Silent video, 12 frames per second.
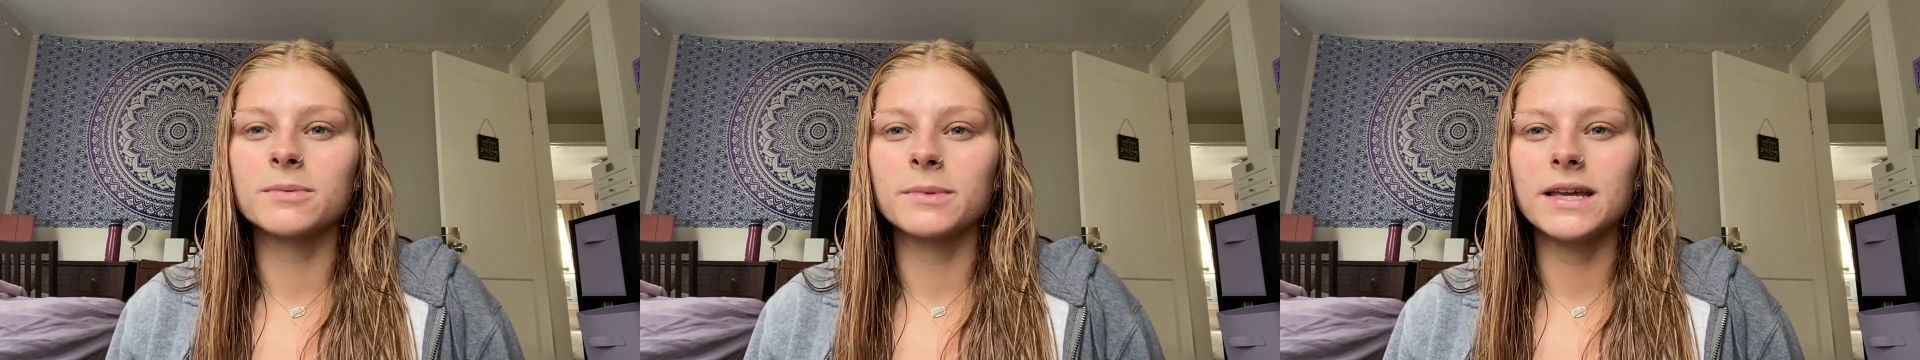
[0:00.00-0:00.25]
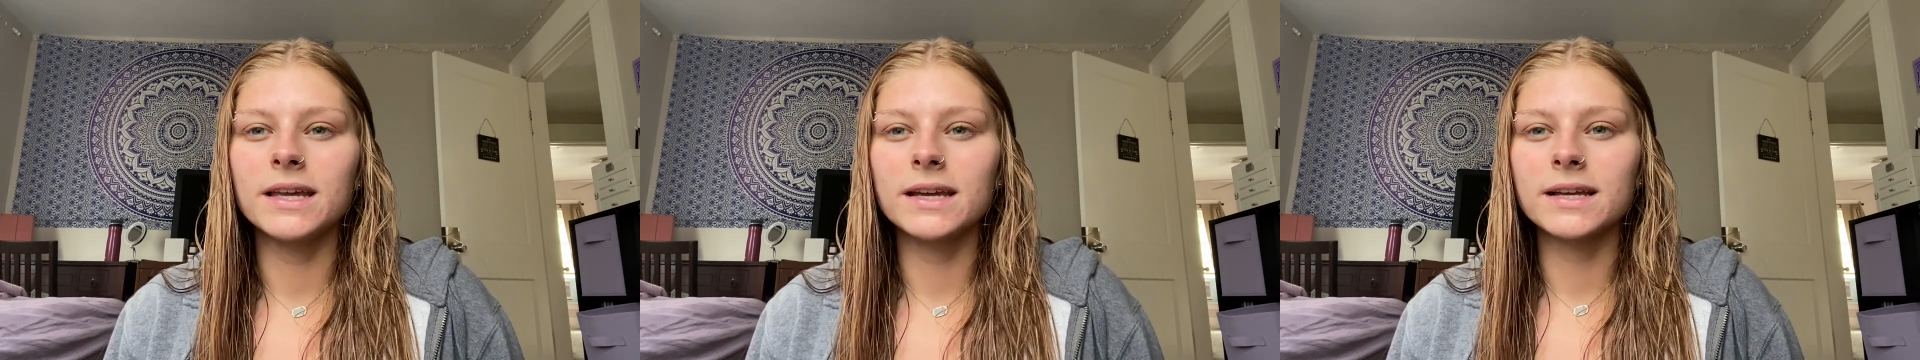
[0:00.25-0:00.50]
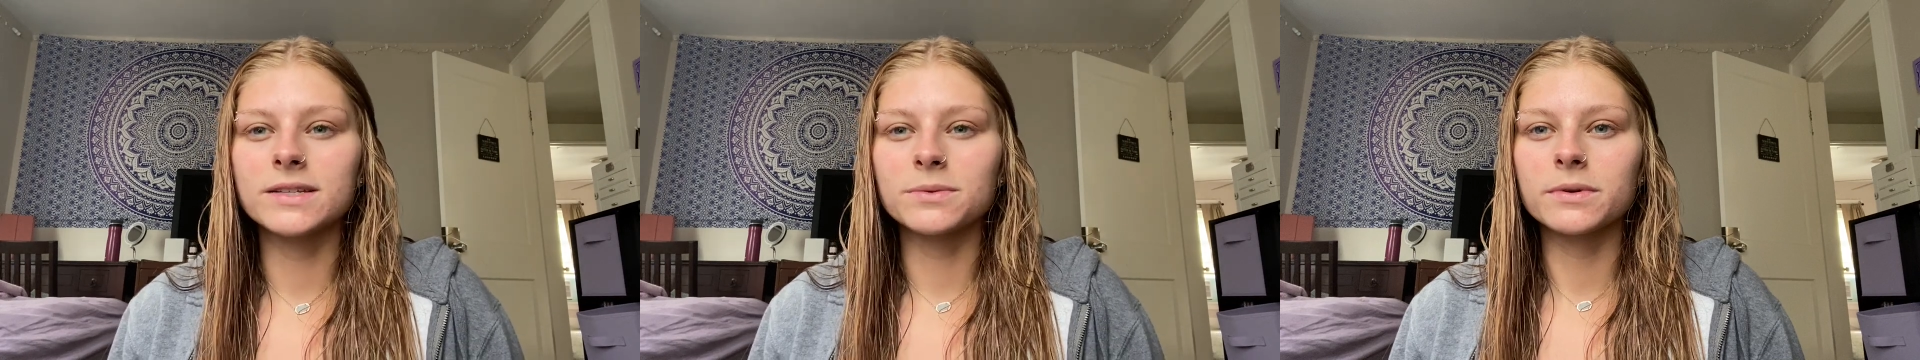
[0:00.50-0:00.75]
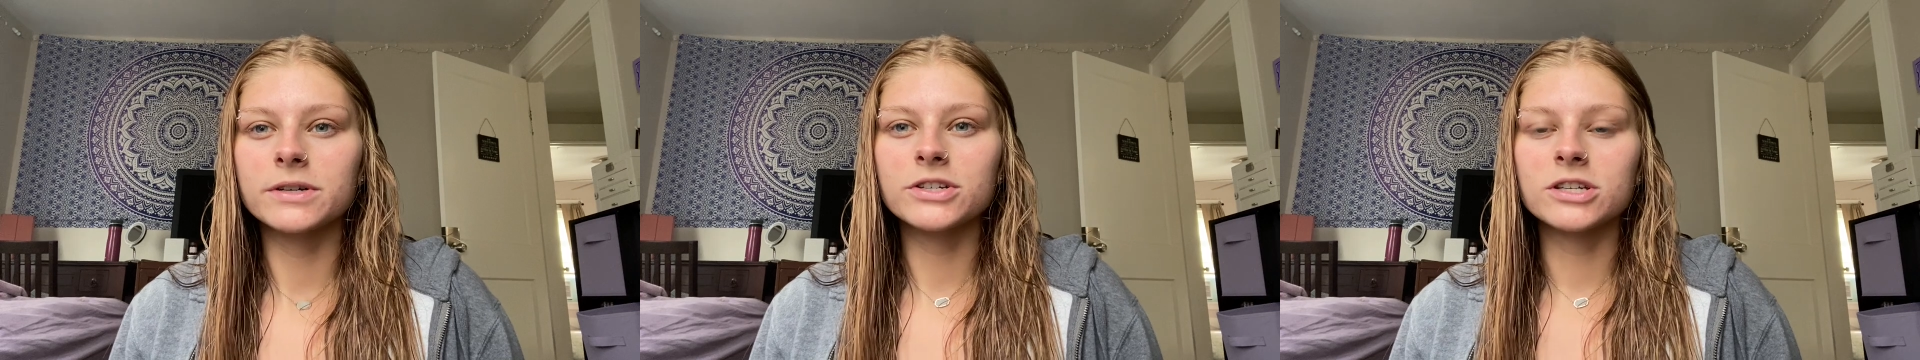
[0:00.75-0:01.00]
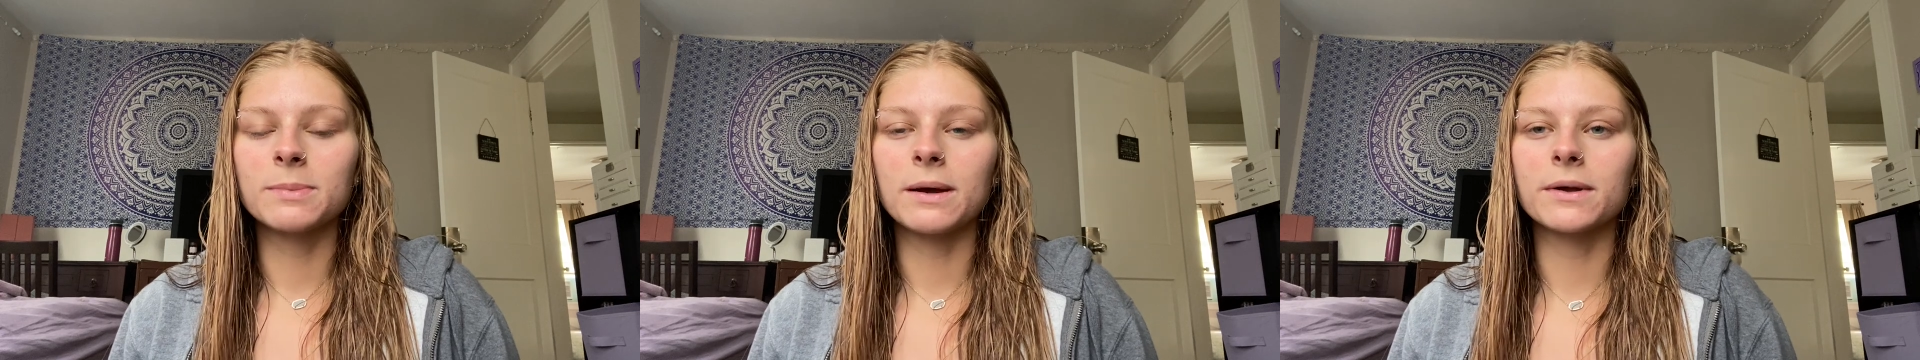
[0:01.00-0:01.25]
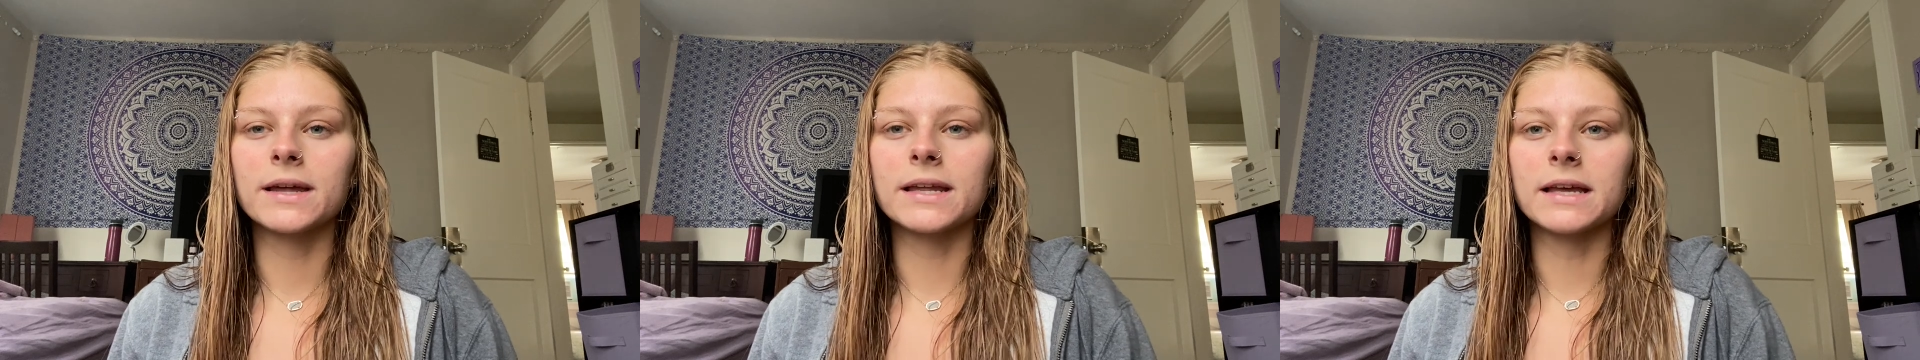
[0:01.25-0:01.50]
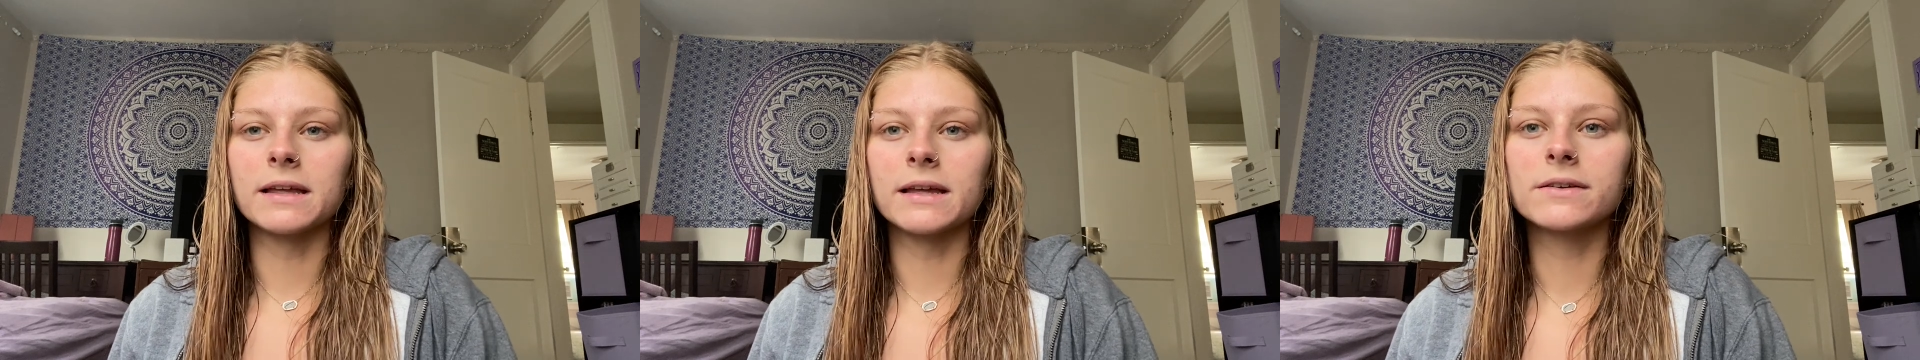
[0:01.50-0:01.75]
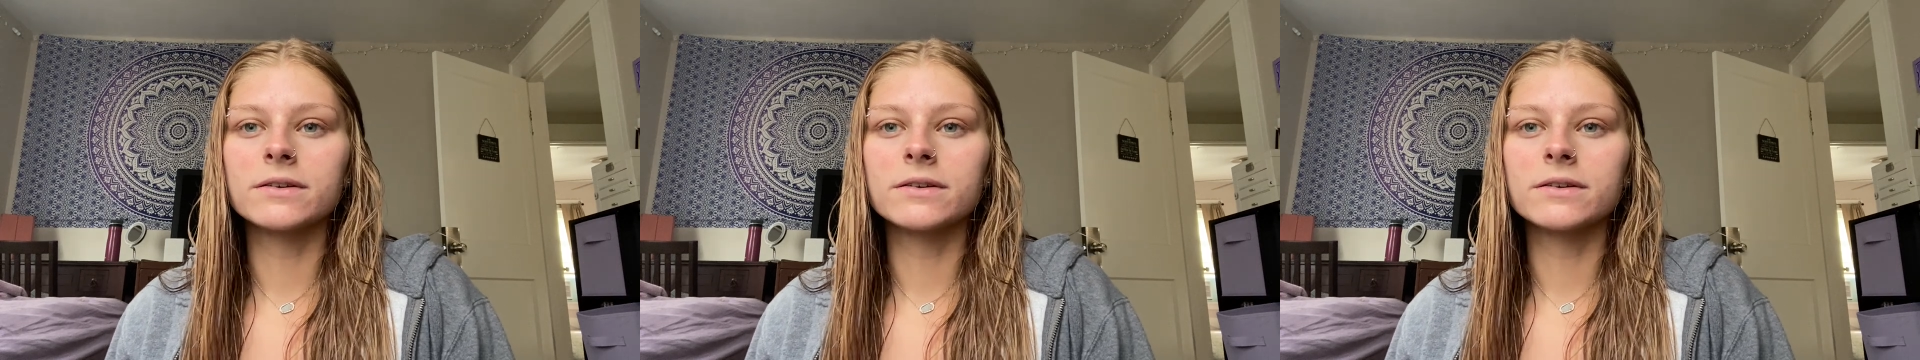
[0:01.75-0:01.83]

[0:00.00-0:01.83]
To me, it's really just about getting it like